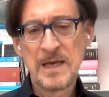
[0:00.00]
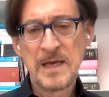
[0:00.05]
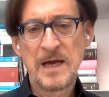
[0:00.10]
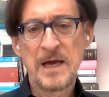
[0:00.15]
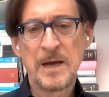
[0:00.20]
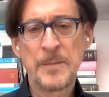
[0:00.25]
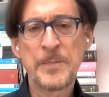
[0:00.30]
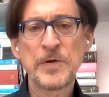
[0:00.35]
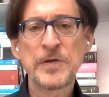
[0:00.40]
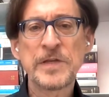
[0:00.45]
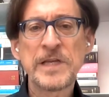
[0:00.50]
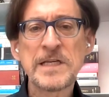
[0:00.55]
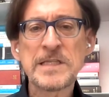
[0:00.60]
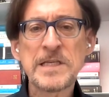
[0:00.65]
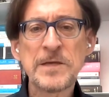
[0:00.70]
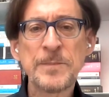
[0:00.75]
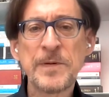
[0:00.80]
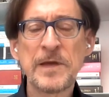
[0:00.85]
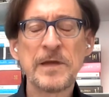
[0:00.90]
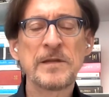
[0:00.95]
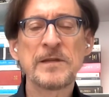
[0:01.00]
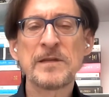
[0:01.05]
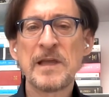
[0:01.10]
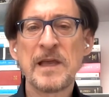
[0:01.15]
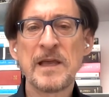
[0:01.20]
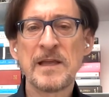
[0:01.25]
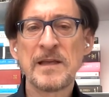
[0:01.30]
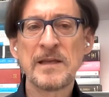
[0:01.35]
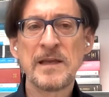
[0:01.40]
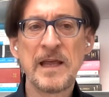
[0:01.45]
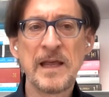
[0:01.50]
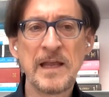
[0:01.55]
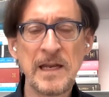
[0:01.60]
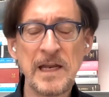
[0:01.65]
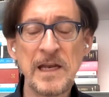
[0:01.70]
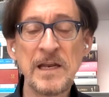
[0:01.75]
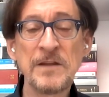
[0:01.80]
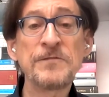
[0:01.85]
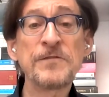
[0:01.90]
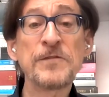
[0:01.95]
a participant and an
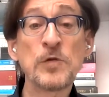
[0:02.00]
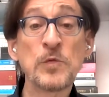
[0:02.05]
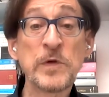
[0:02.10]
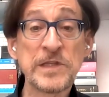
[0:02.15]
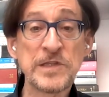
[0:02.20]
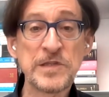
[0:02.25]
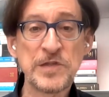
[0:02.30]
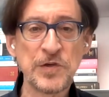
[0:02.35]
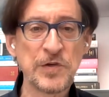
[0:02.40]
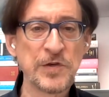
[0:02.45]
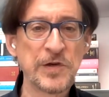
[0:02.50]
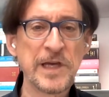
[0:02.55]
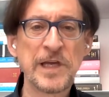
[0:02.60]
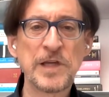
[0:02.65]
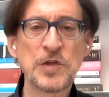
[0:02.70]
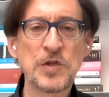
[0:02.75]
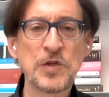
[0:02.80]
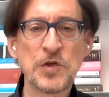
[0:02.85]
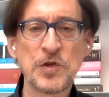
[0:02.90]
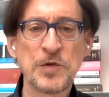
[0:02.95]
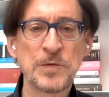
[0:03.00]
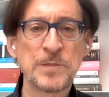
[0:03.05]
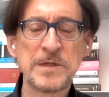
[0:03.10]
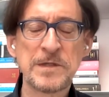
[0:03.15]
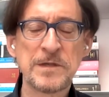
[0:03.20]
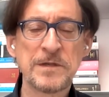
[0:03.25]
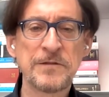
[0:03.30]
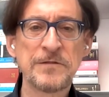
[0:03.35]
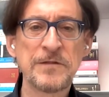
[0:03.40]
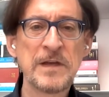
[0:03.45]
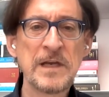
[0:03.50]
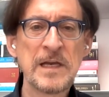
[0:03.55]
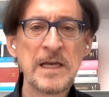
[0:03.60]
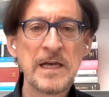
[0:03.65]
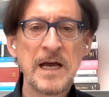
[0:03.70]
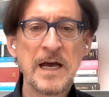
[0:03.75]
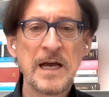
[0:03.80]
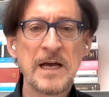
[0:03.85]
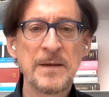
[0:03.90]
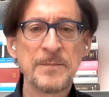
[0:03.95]
influencer in terms of
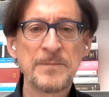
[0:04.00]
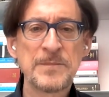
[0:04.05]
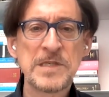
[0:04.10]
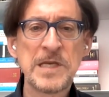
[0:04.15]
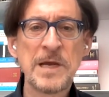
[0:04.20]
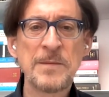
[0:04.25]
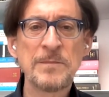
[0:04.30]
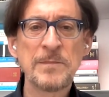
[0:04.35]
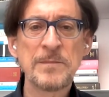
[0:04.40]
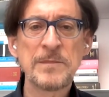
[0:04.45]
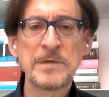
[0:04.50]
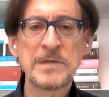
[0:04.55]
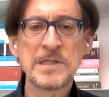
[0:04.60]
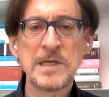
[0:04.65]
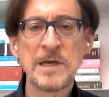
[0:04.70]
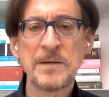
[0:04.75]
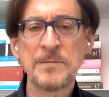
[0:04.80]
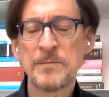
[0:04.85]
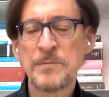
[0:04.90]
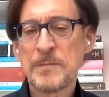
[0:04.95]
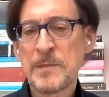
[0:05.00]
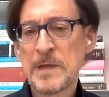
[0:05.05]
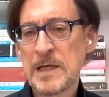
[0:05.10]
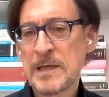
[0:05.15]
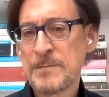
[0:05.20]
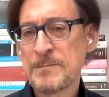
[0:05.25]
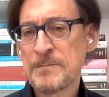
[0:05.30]
um, some some um,